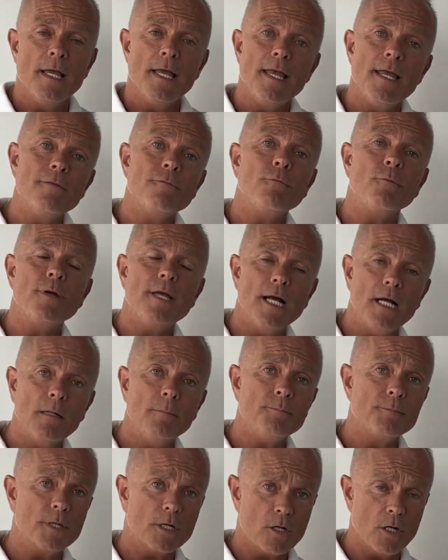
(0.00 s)
if we
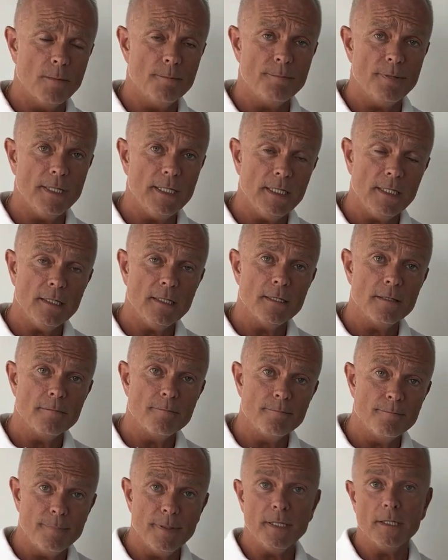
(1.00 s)
help the company
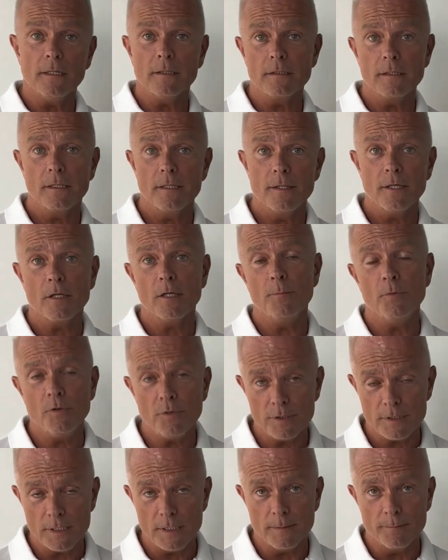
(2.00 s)
build the
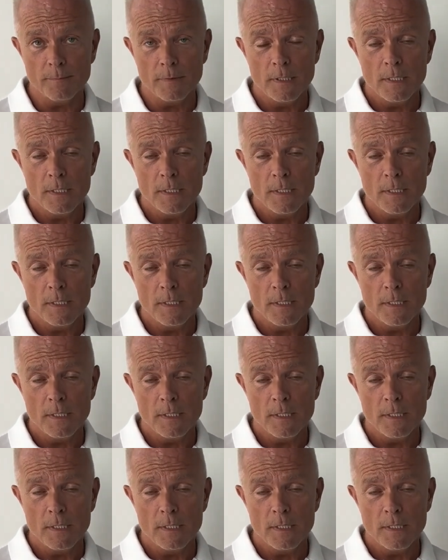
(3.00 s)
community.